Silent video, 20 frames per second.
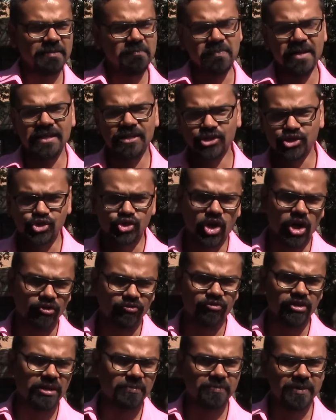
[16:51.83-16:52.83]
be it in
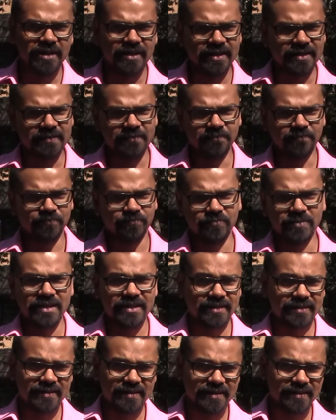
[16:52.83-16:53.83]
software, be it
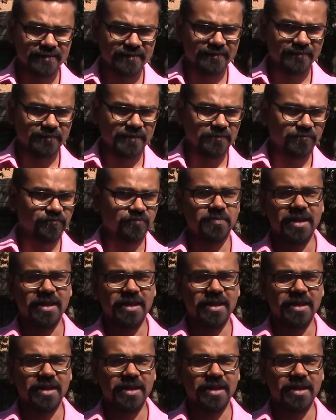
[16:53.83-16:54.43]
in